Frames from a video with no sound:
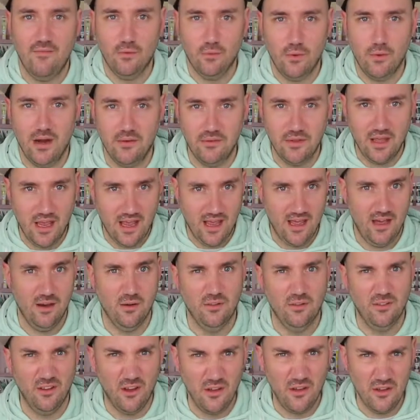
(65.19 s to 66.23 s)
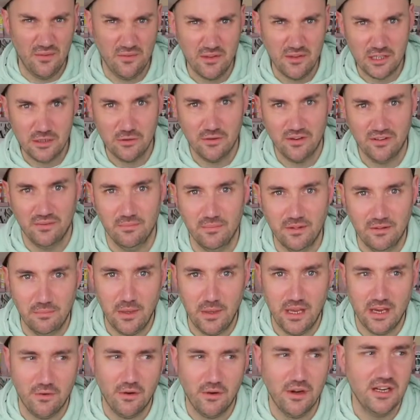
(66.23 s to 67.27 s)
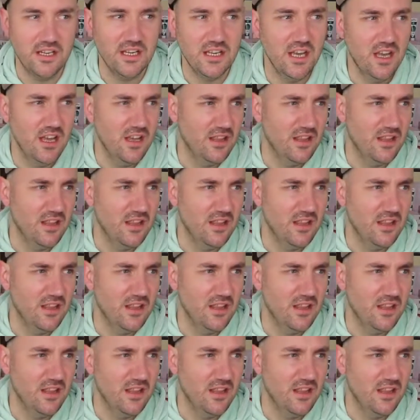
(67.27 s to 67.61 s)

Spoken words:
around the house over the Christmas period